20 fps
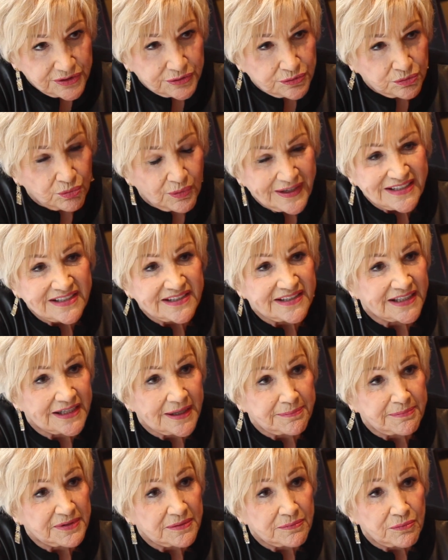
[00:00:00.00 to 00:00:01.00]
Couldn't wait to get
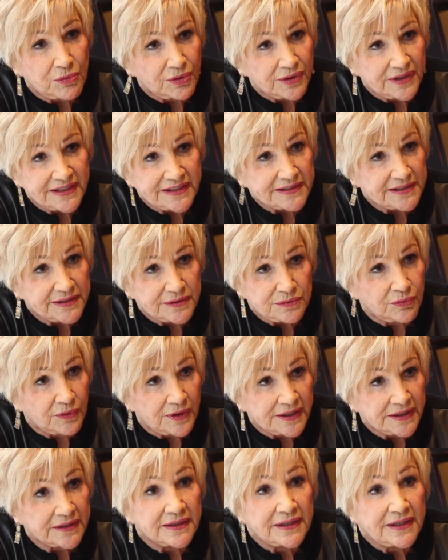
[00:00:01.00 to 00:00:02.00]
up in the morning and didn't
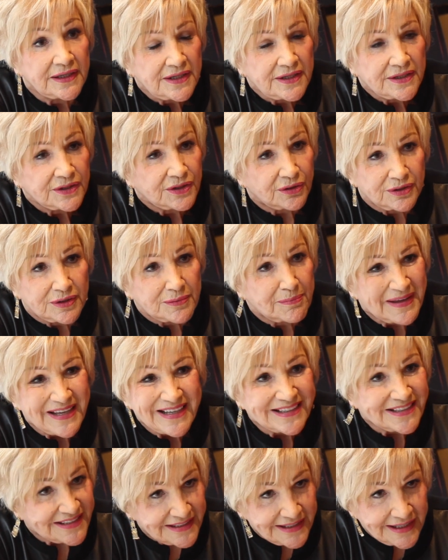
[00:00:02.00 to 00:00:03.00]
want to go to
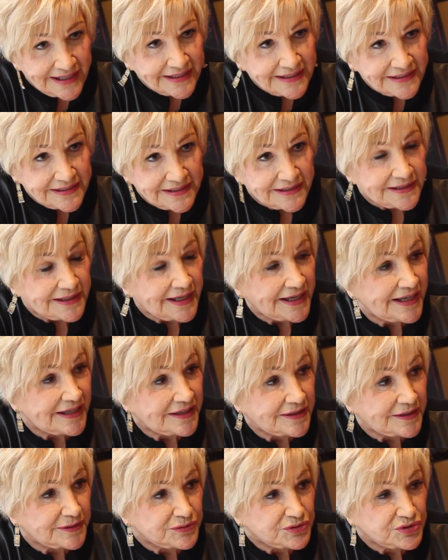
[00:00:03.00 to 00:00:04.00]
bed at night. And I
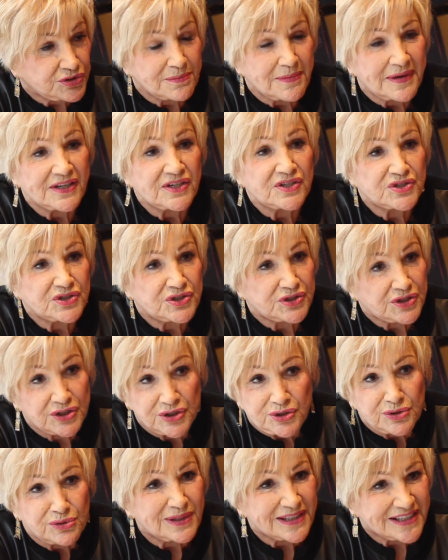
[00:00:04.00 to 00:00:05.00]
had a tremendous
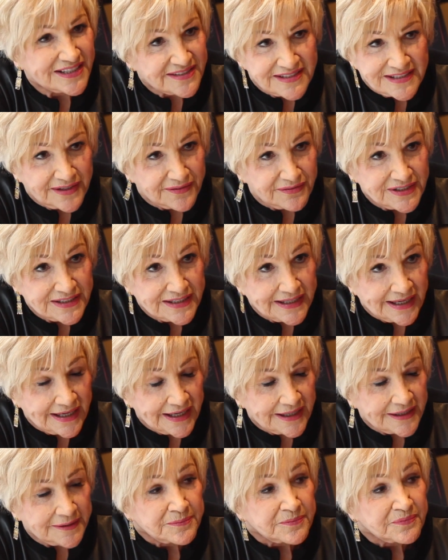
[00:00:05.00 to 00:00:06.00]
to-do list every
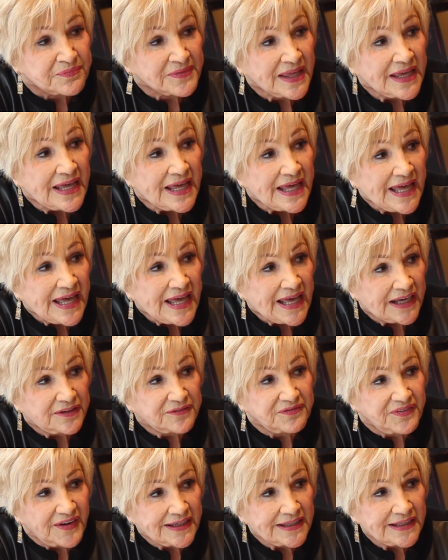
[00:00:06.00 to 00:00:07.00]
day.
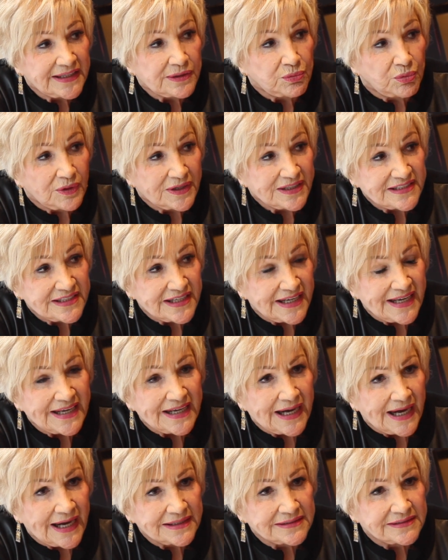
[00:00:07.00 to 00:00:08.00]
And finally, one
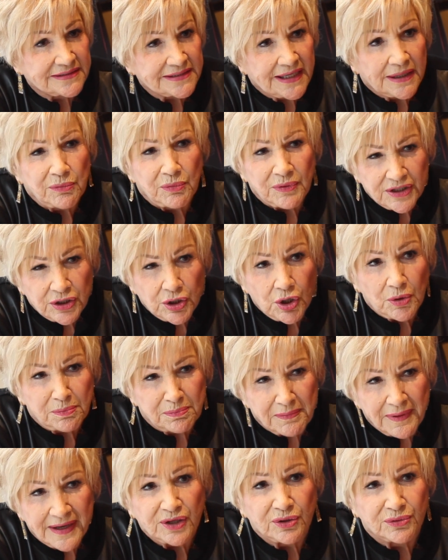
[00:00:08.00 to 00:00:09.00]
day, I said, I want to
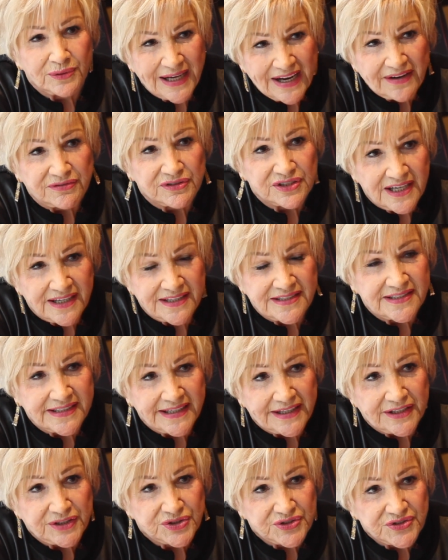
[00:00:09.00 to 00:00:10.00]
open my own
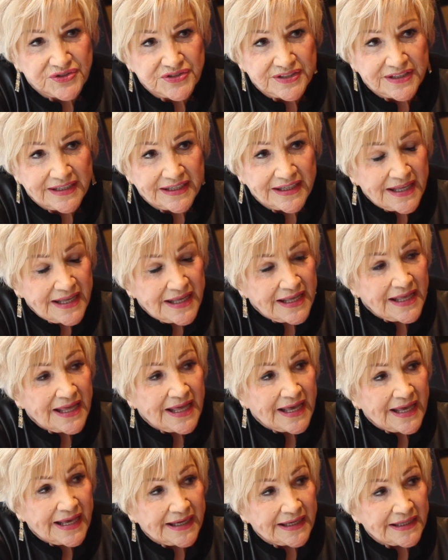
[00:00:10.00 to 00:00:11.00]
advertising agency.
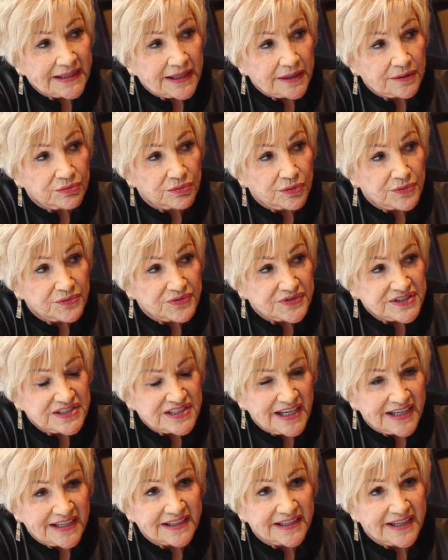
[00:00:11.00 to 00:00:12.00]
And I wrote the
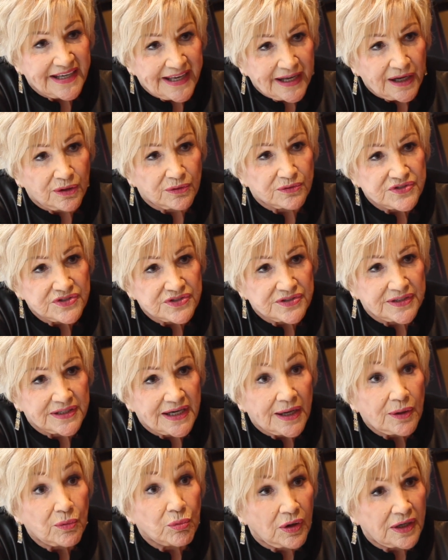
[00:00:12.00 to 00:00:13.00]
ten accounts that
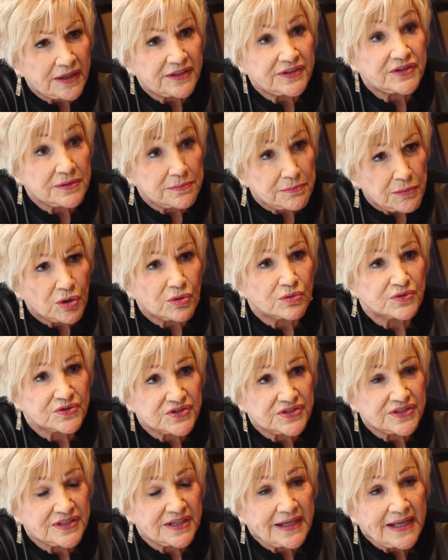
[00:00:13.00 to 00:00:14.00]
I wanted the
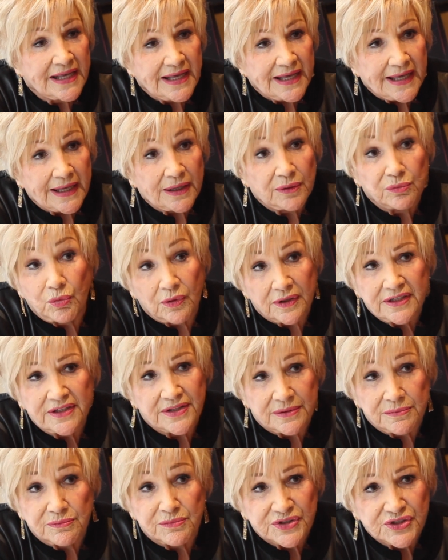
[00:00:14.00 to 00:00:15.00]
most. And one
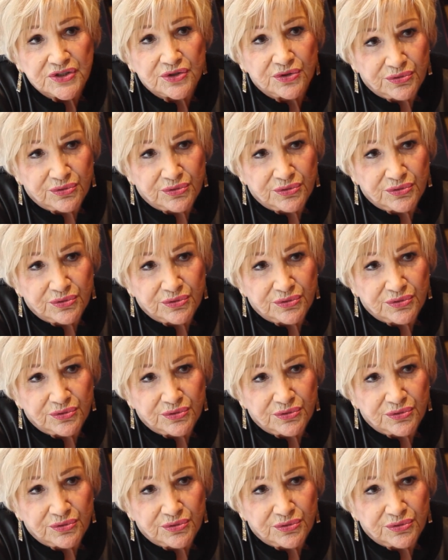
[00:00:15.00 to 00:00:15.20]
of them was